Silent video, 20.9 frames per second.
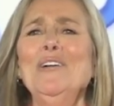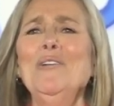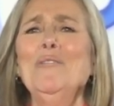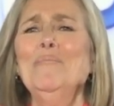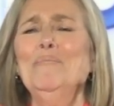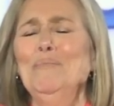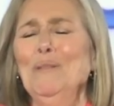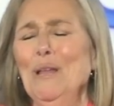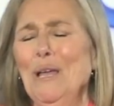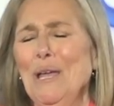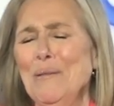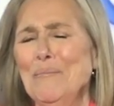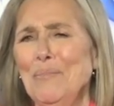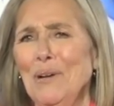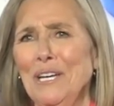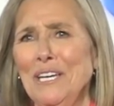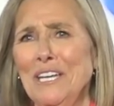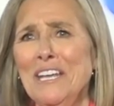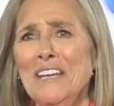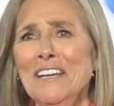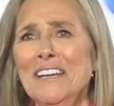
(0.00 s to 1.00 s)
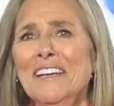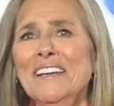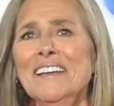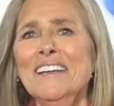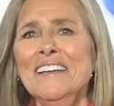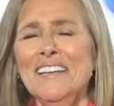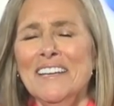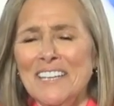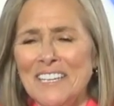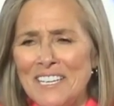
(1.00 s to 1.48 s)
don't blame Buddy.
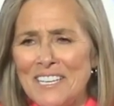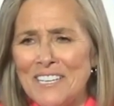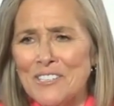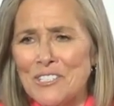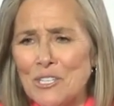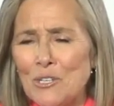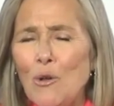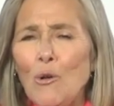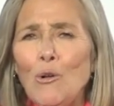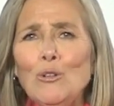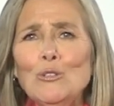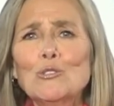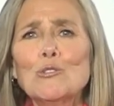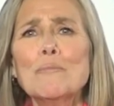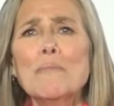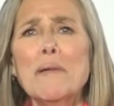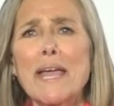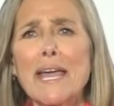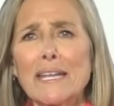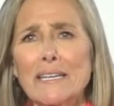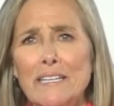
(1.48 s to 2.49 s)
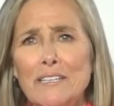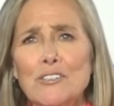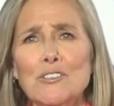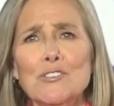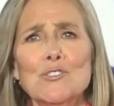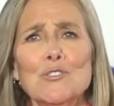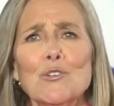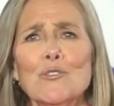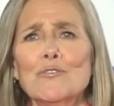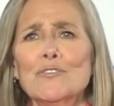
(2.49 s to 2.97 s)
He's an older man. He
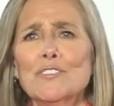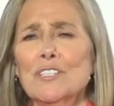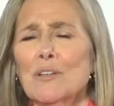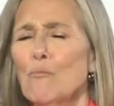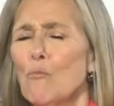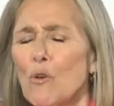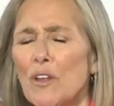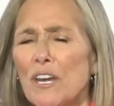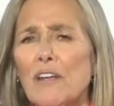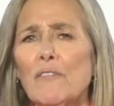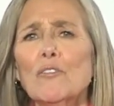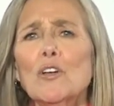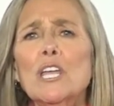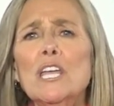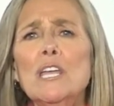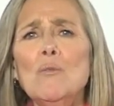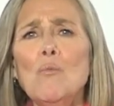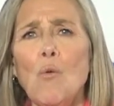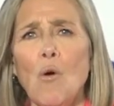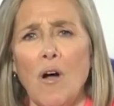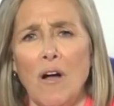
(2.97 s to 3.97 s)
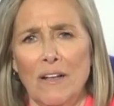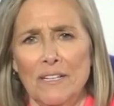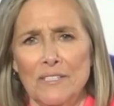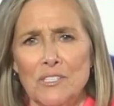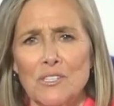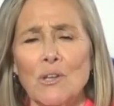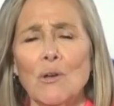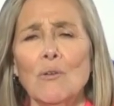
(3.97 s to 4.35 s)
deserves whatever he wants.